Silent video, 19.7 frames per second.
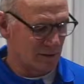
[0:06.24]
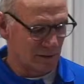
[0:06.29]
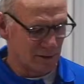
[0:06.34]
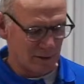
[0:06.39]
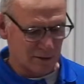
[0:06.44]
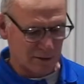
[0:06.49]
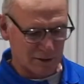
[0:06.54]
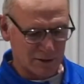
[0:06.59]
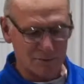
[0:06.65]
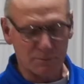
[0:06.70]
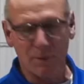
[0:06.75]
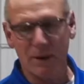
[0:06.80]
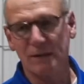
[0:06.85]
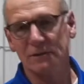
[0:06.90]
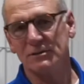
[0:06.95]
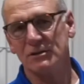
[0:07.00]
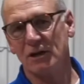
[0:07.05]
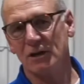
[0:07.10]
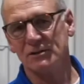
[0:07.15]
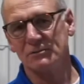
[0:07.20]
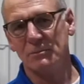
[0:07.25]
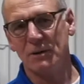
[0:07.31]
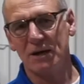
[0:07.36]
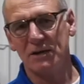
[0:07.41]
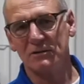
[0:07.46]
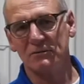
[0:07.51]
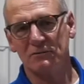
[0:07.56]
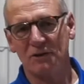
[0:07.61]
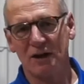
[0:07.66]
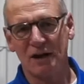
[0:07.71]
This bandsaw is
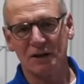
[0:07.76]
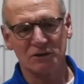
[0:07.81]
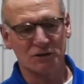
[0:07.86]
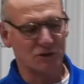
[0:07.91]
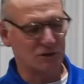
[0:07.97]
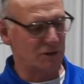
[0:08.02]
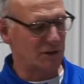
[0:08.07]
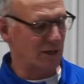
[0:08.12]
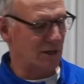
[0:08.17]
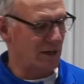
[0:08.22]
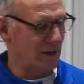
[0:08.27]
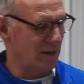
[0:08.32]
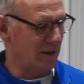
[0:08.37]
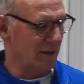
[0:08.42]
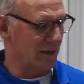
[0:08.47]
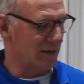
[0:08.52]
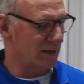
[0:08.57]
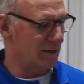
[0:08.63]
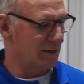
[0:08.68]
manufactured in Italy.